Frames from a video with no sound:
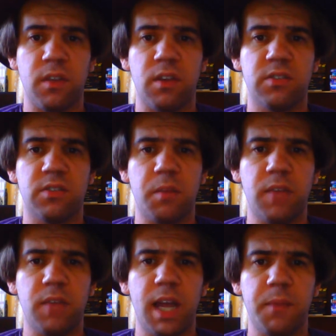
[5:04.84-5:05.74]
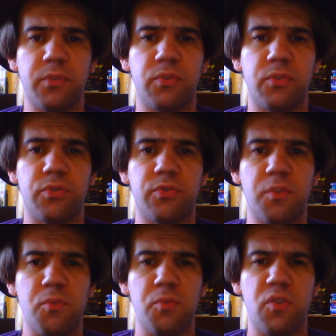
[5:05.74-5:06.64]
sometimes
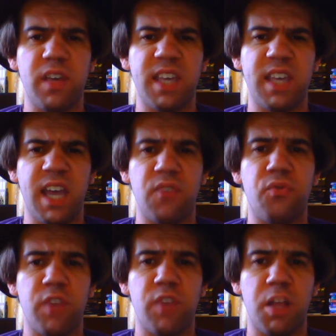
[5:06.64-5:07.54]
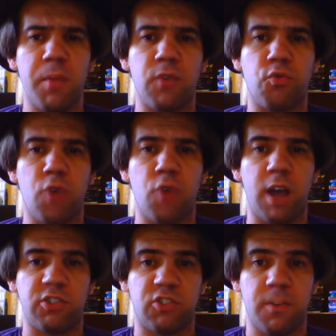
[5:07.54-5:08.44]
the movie can feel a bit
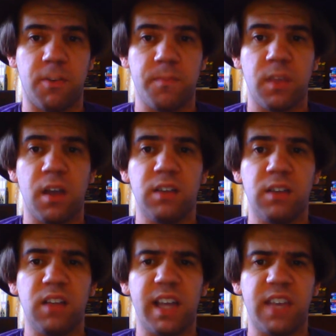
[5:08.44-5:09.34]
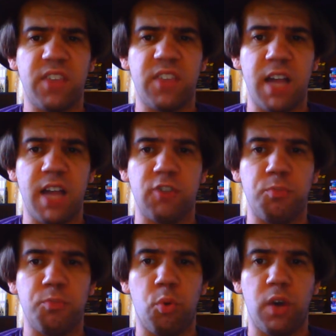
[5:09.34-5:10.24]
rushed, like at the
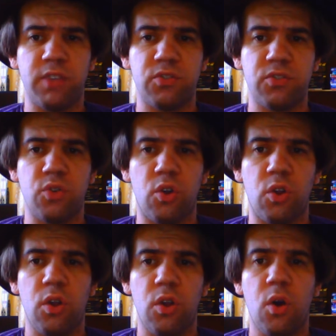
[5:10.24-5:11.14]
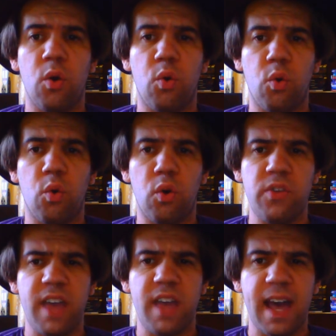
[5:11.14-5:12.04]
English boarding school or
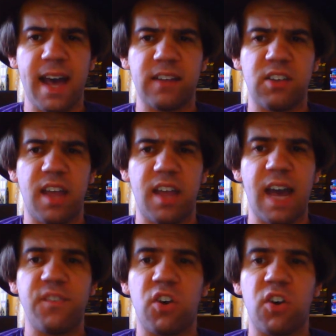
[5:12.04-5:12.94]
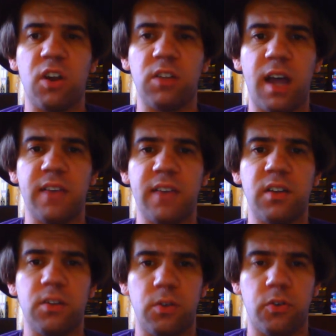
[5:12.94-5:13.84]
the act after
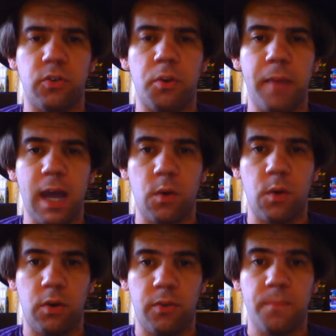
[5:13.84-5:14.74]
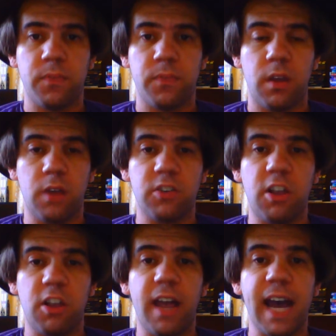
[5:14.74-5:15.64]
Eliza loses her powers
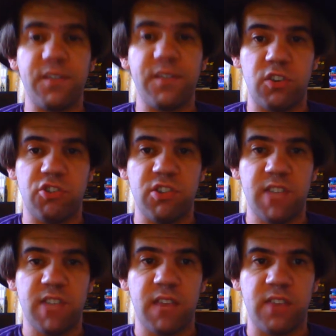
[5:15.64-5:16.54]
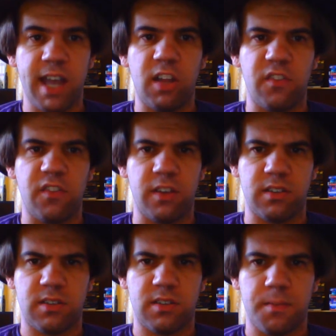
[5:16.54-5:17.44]
until after she saves the
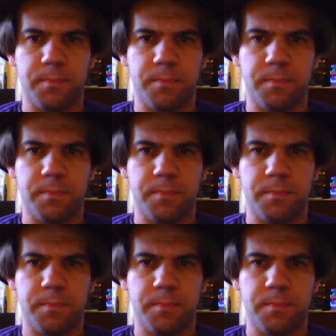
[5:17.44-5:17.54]
elephants.